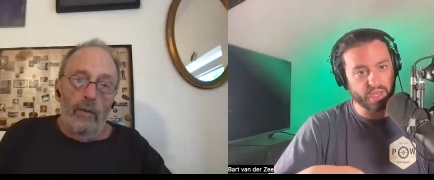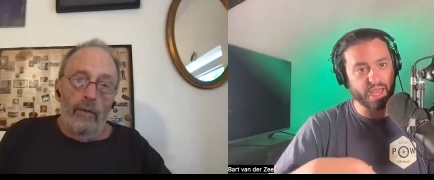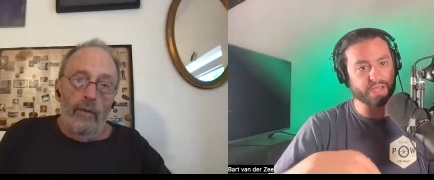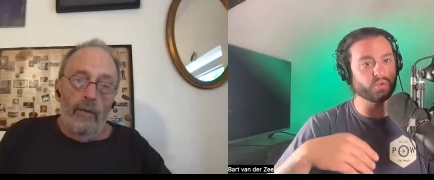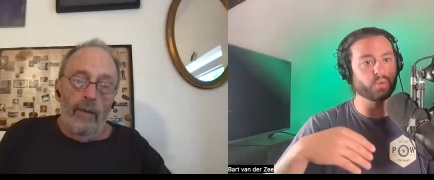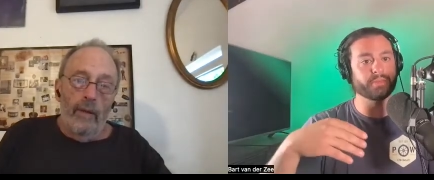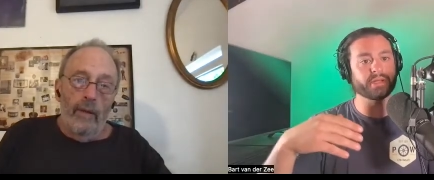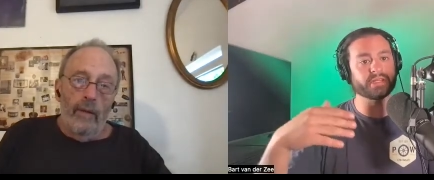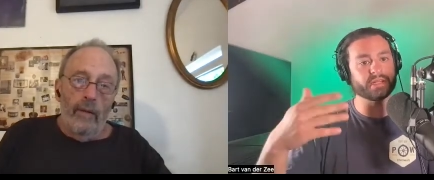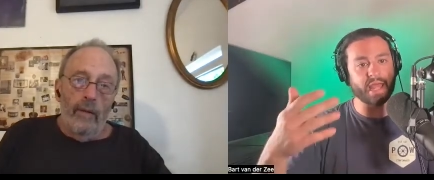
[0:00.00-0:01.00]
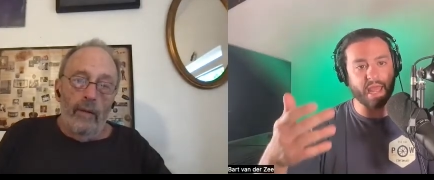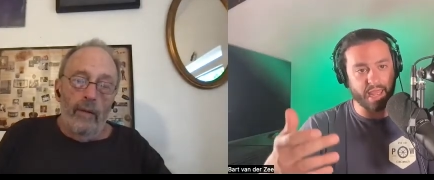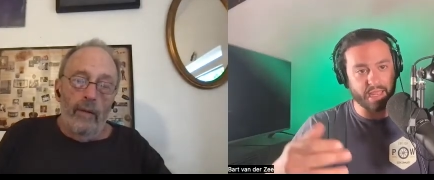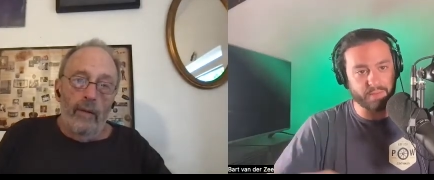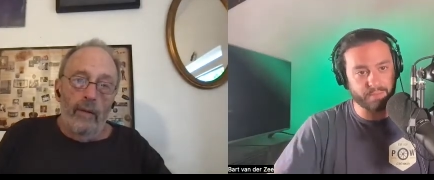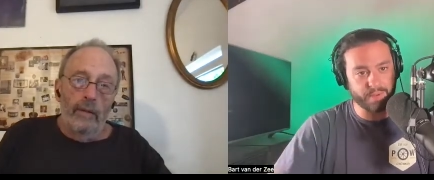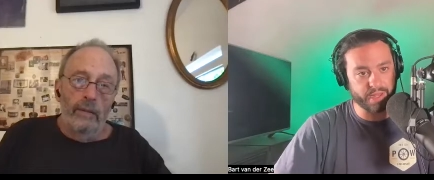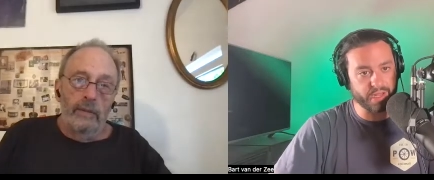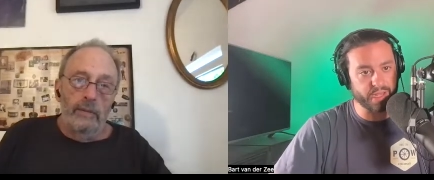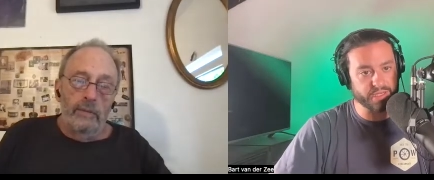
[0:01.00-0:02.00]
Speaker 1: as you would be today, but
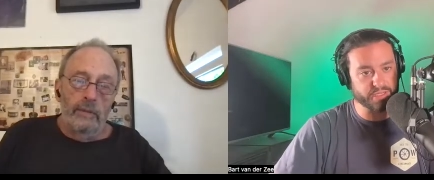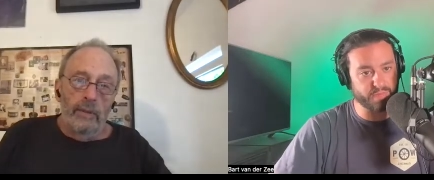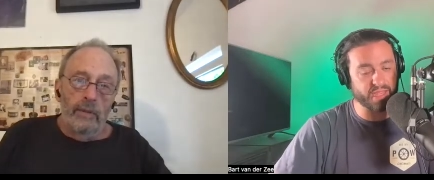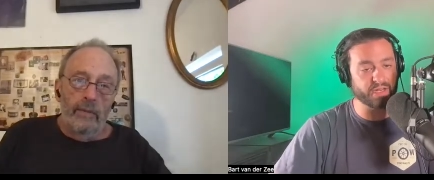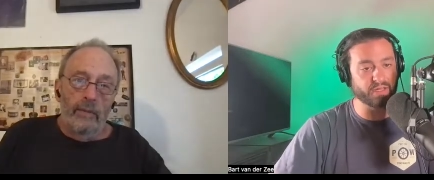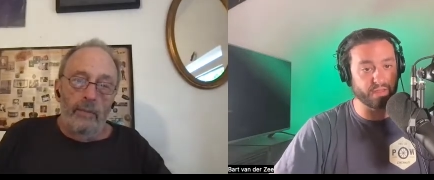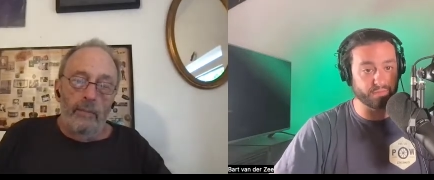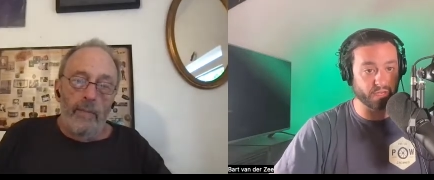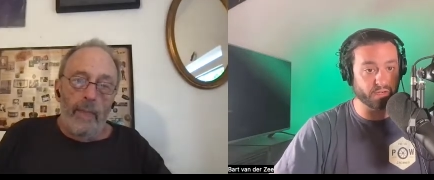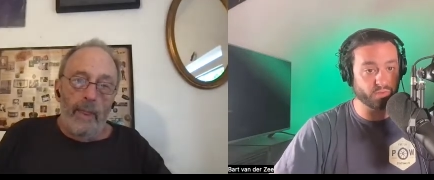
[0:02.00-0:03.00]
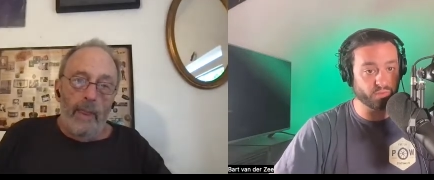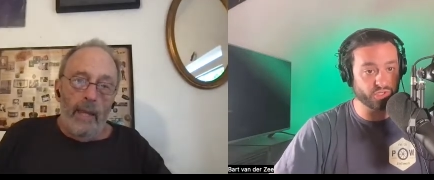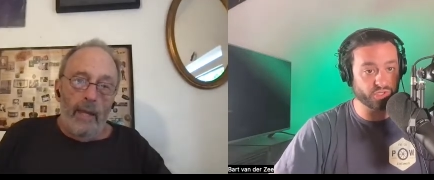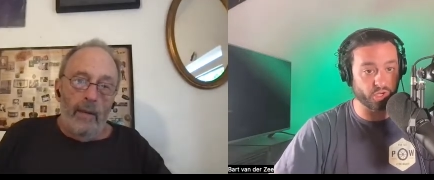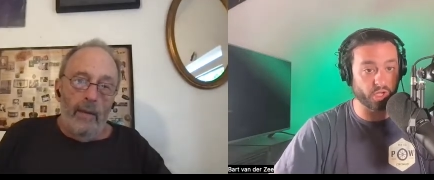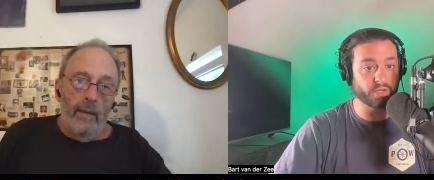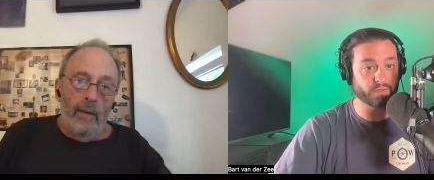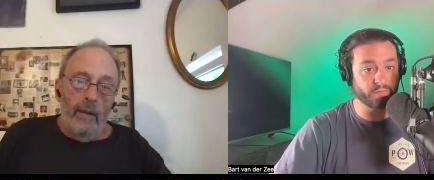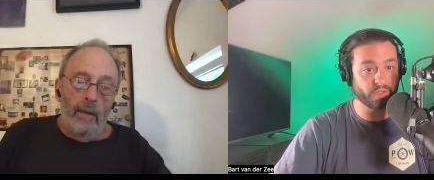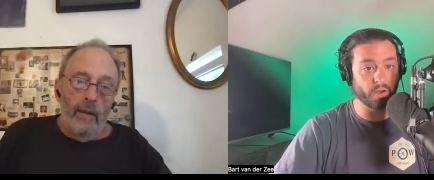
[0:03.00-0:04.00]
uh, he's making a living, which is good.
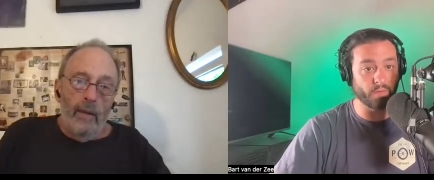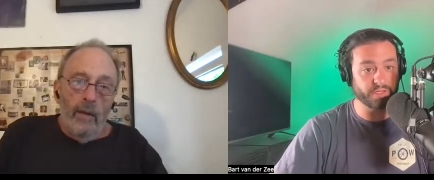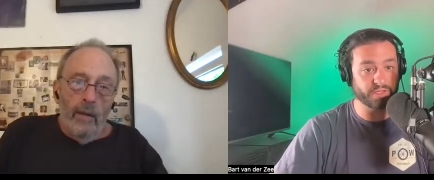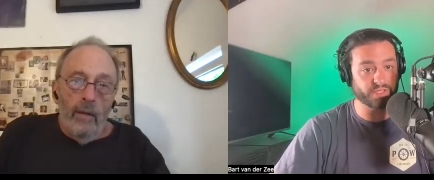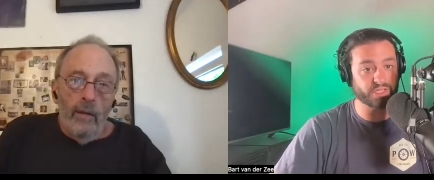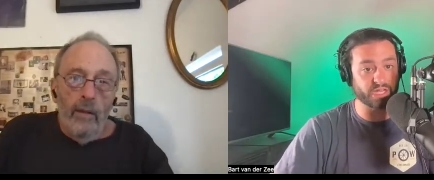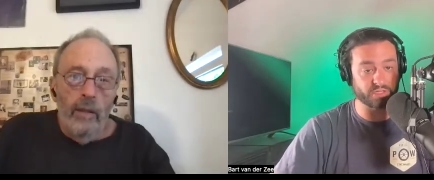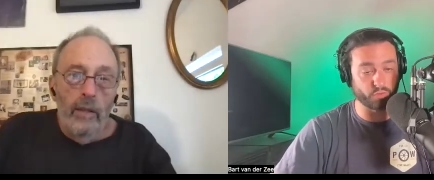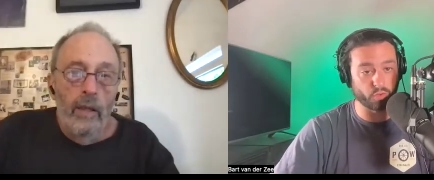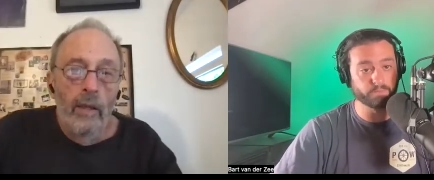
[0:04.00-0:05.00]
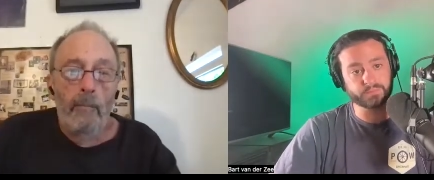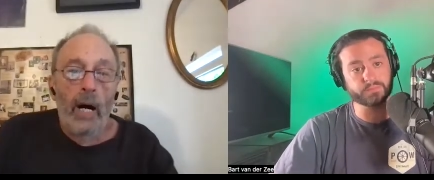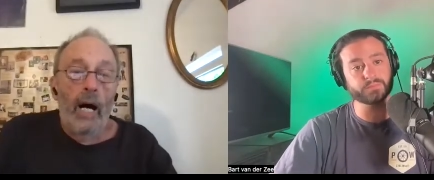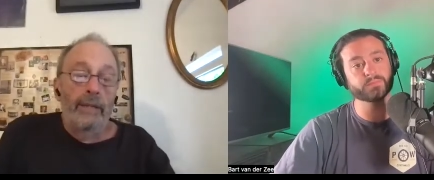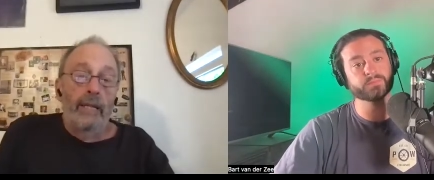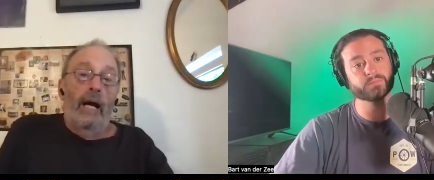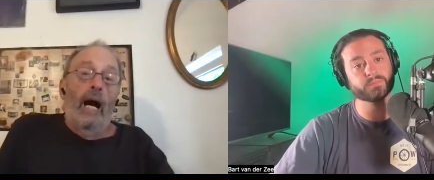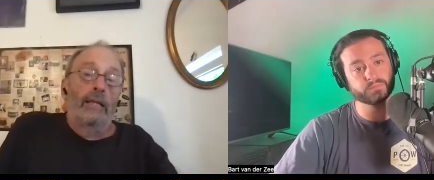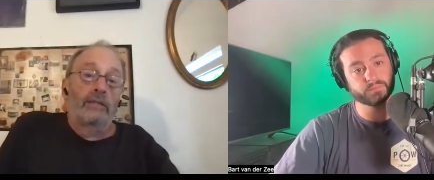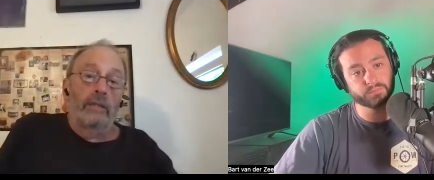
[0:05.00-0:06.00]
You know he's successful.
Speaker 2: But the
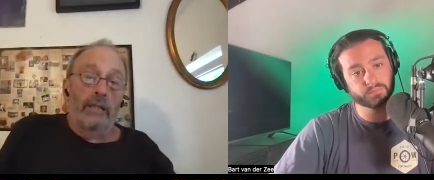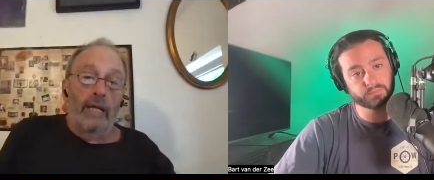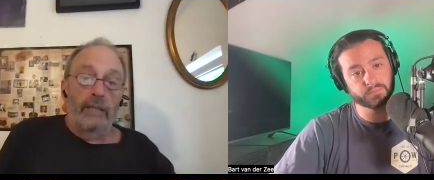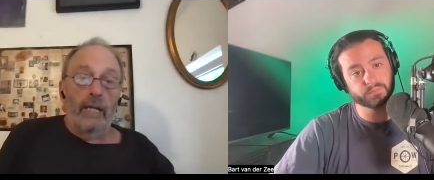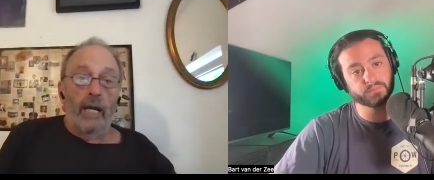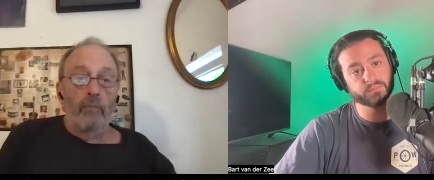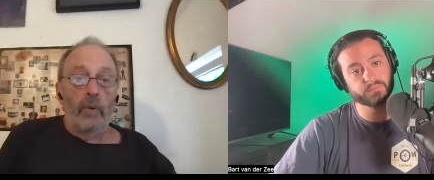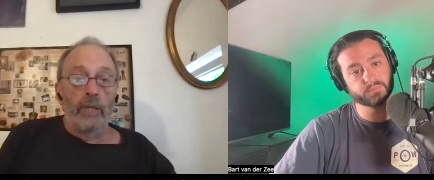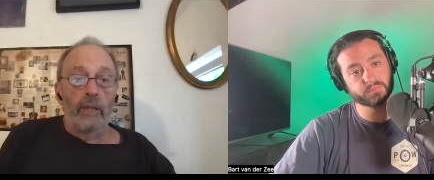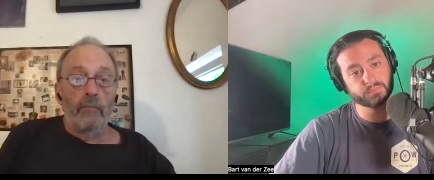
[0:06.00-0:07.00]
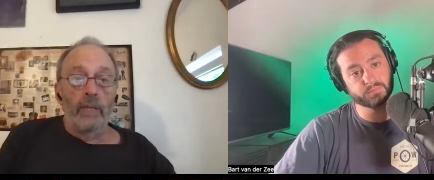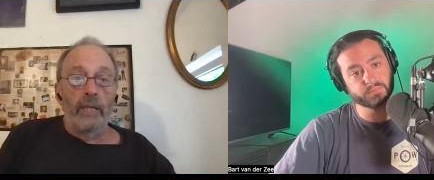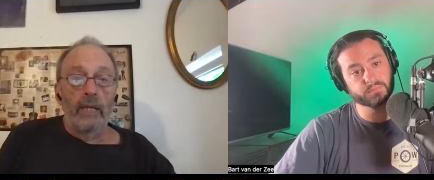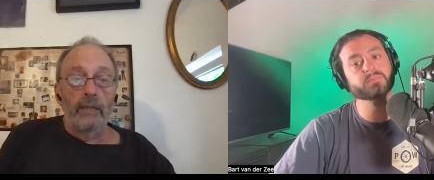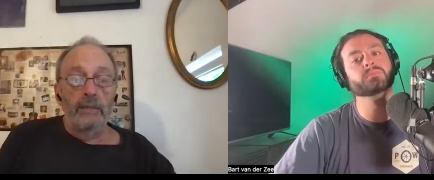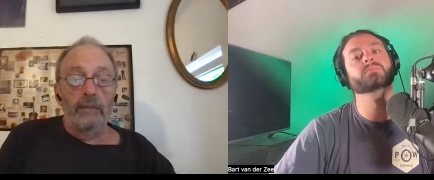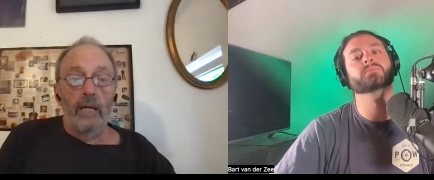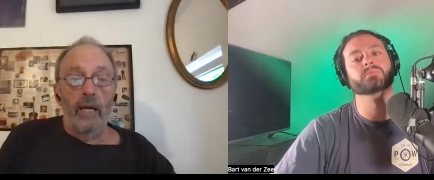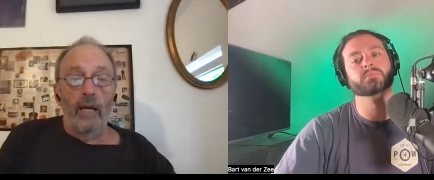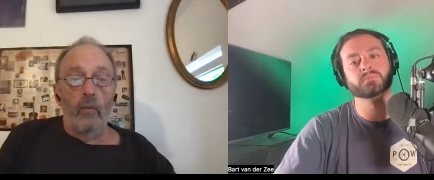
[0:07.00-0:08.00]
odds are catching up with him
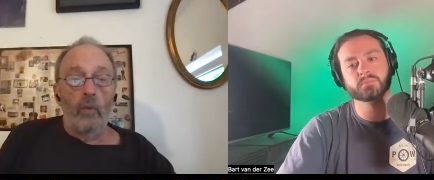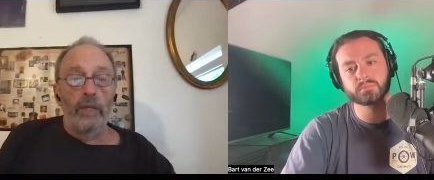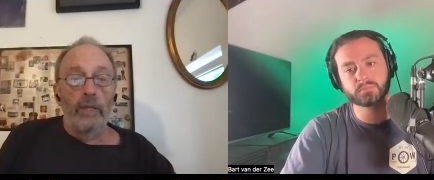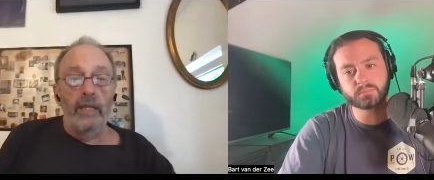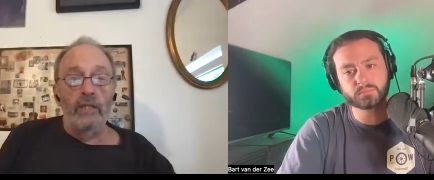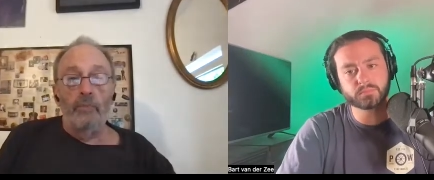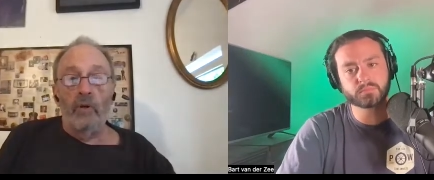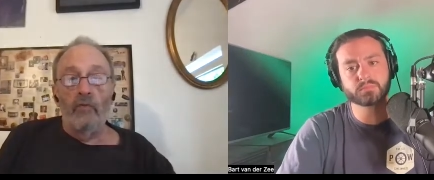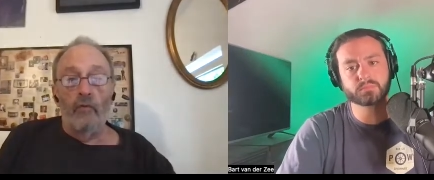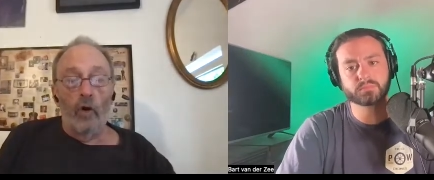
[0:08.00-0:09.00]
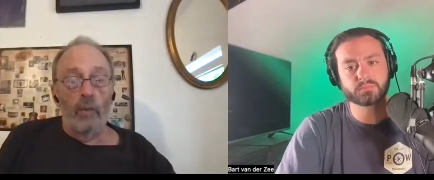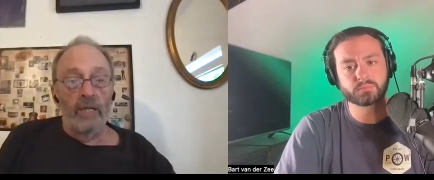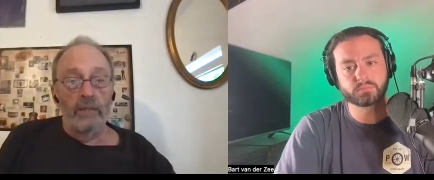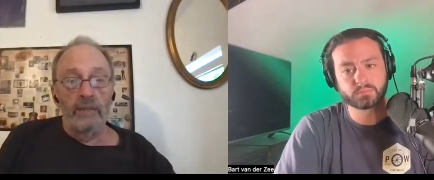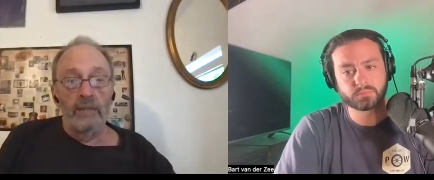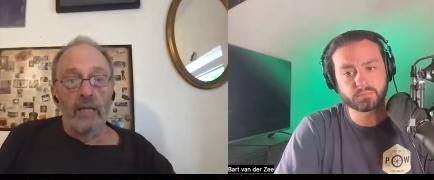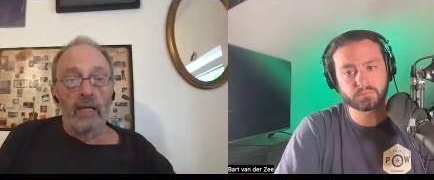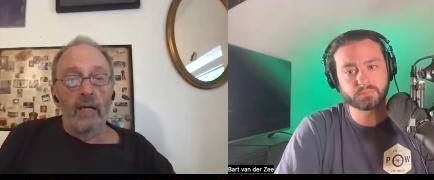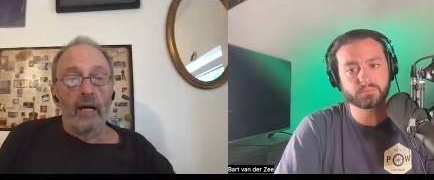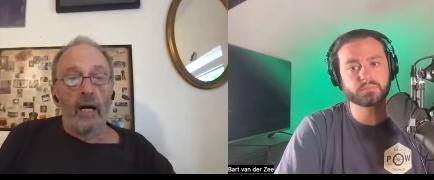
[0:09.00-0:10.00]
because uh, with each performance,
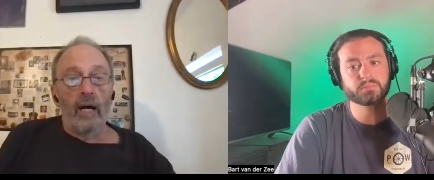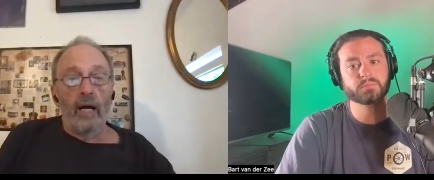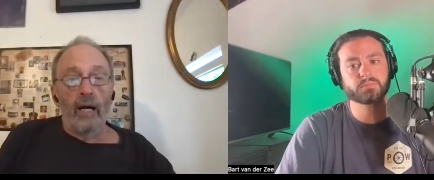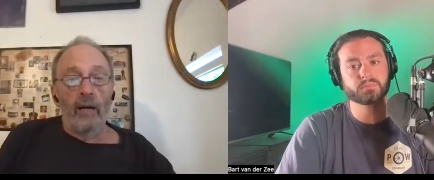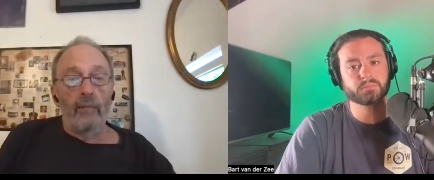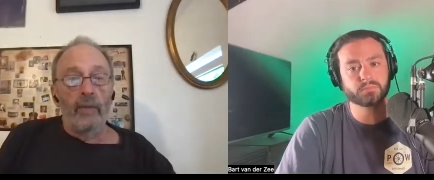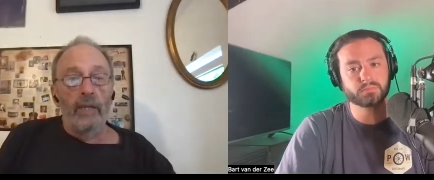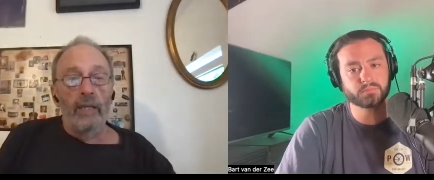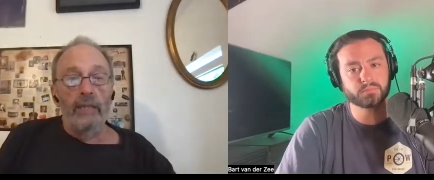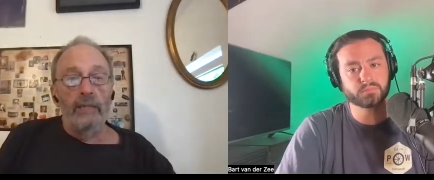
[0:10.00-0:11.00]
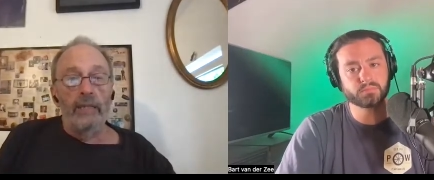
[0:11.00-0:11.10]
um, he